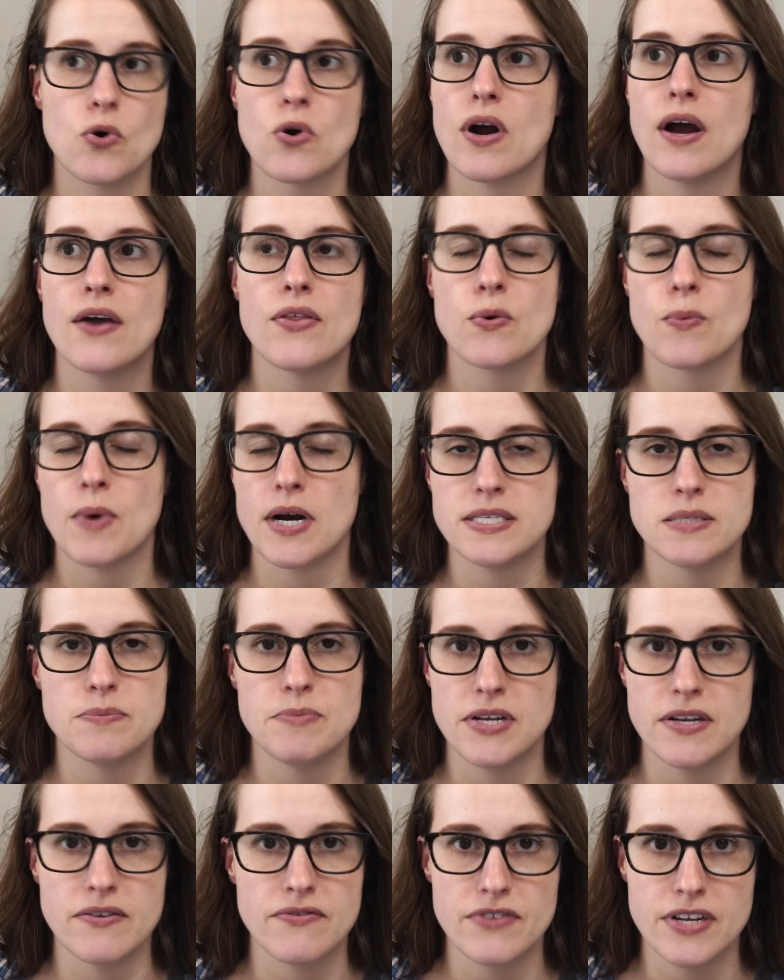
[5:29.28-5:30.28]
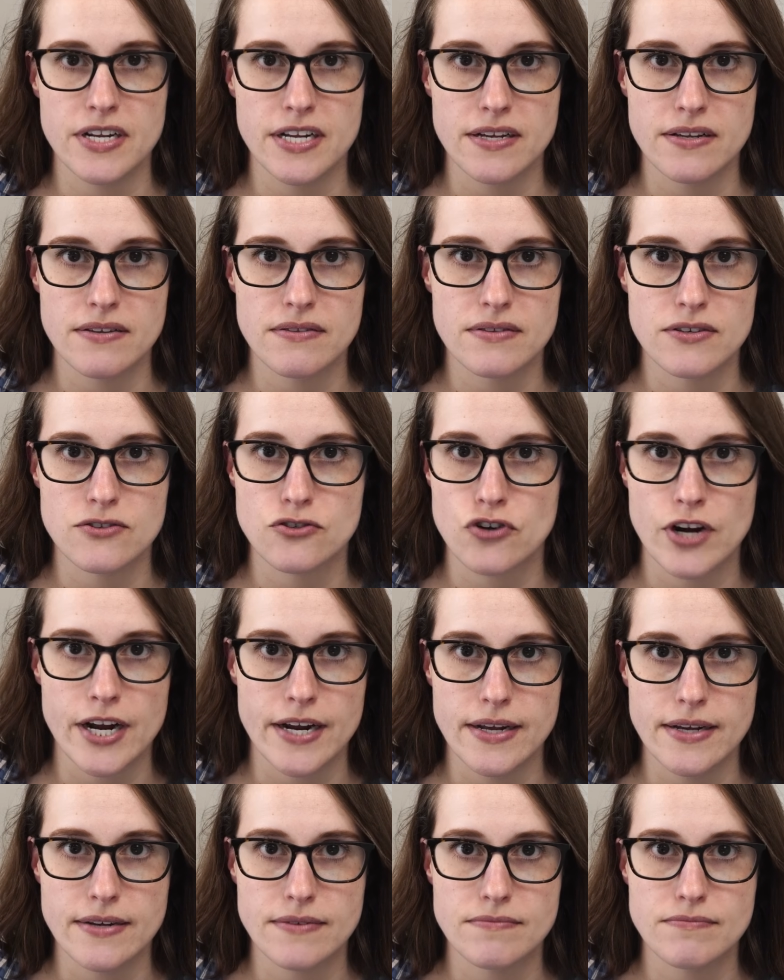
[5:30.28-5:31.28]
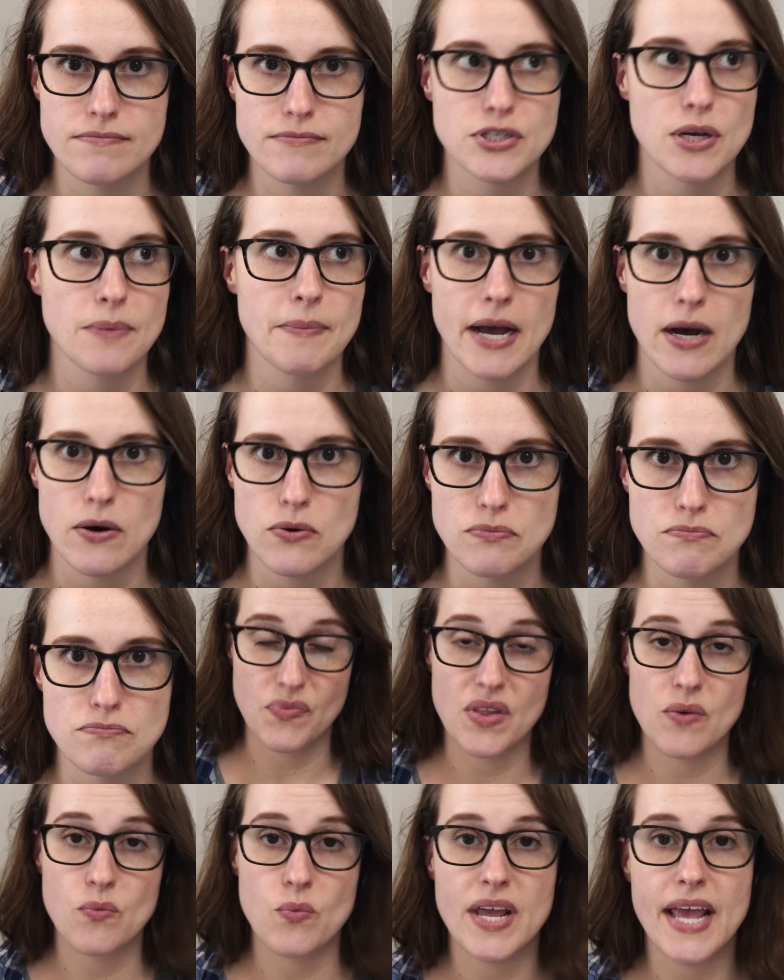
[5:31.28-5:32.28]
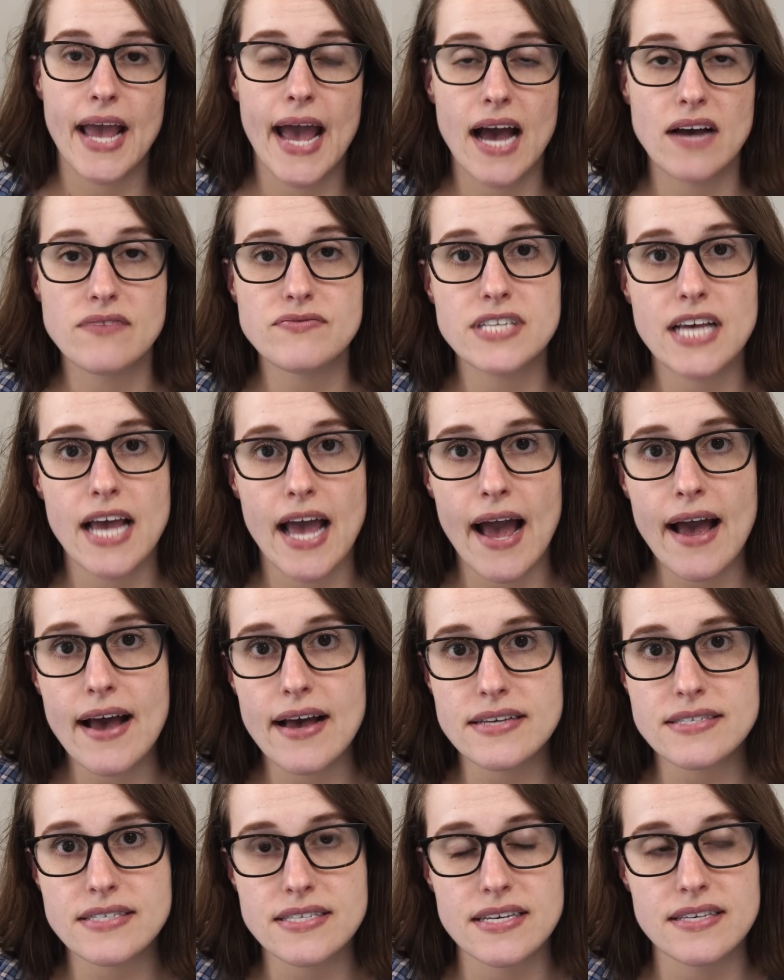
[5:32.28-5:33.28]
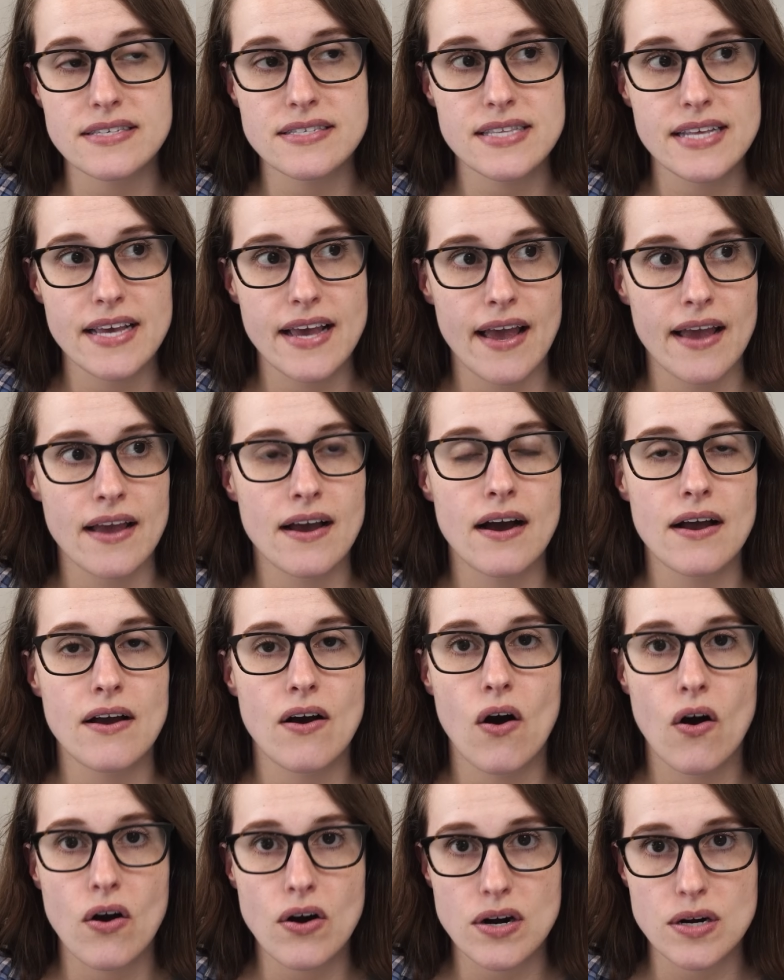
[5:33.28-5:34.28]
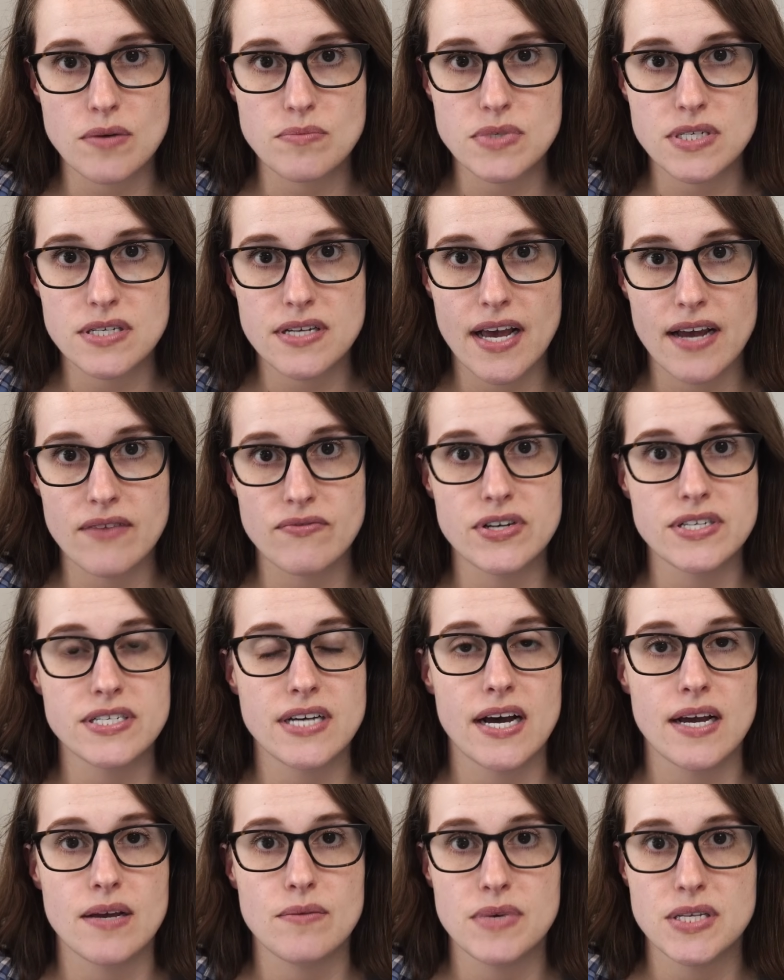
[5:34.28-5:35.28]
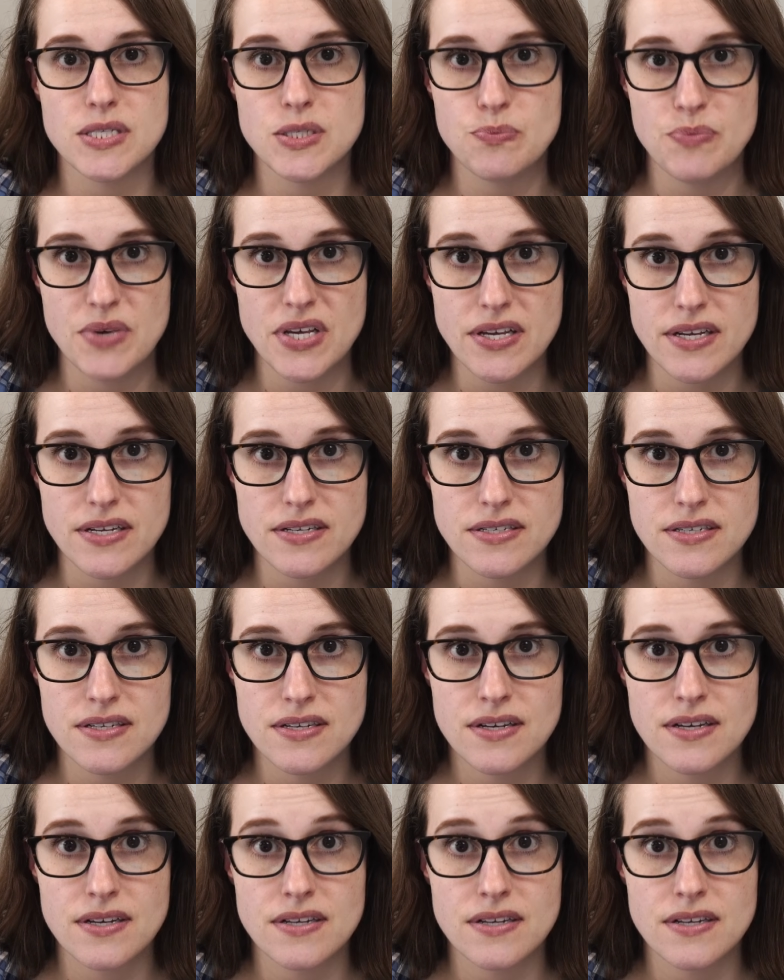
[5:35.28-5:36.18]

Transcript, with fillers: or otherwise benefiting the training somehow. Then we have to ask is the AI harmed every time it's beat?